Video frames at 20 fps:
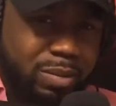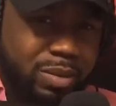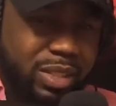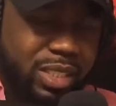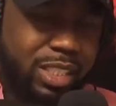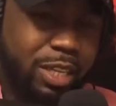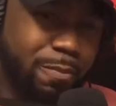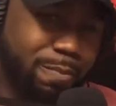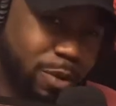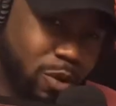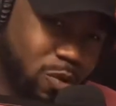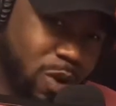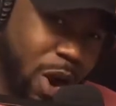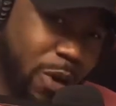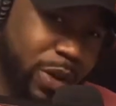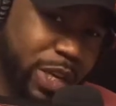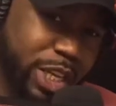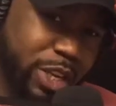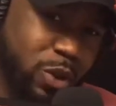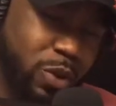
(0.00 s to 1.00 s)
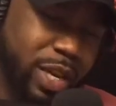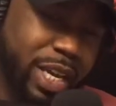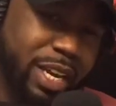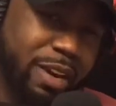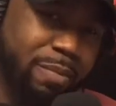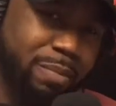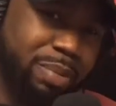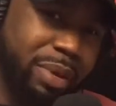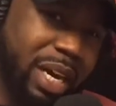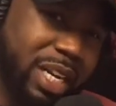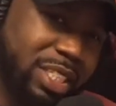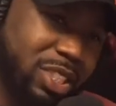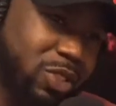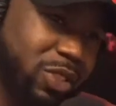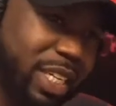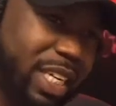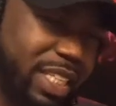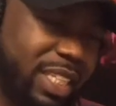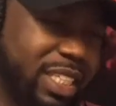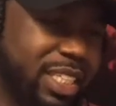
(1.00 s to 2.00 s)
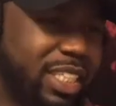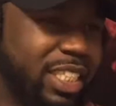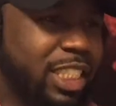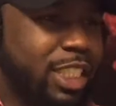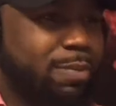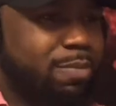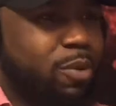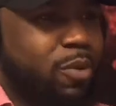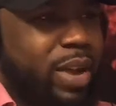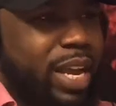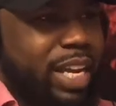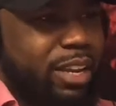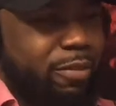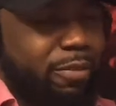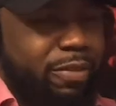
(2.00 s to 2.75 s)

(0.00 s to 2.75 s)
Temporarily you'll get a buzz and you get this inspirated